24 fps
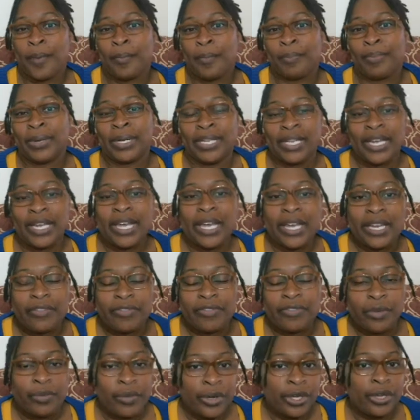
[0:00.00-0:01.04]
But again, if
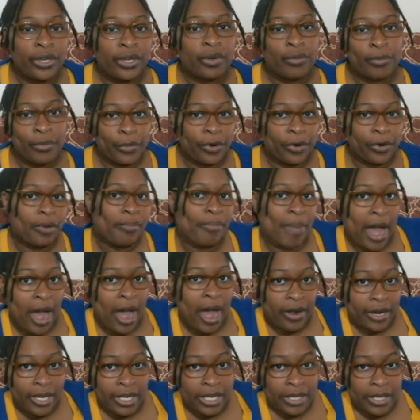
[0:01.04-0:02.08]
you want to know more
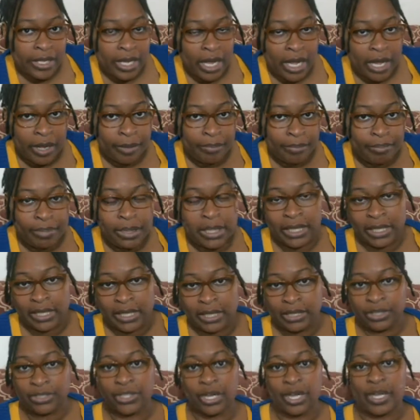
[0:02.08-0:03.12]
about it, um,
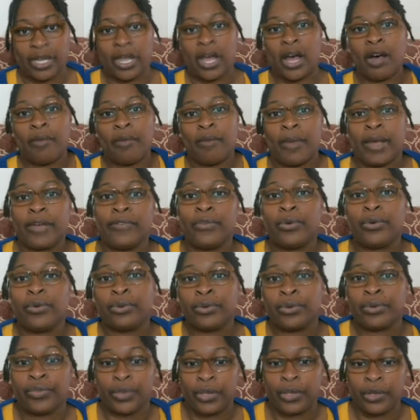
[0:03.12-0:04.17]
please check out my full
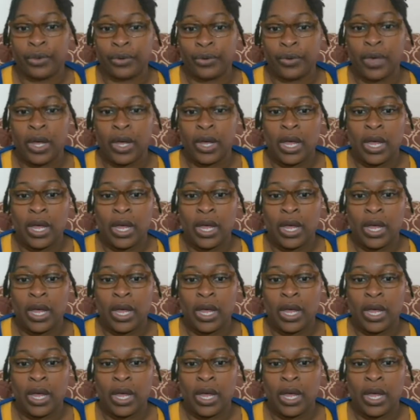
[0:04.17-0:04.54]
review.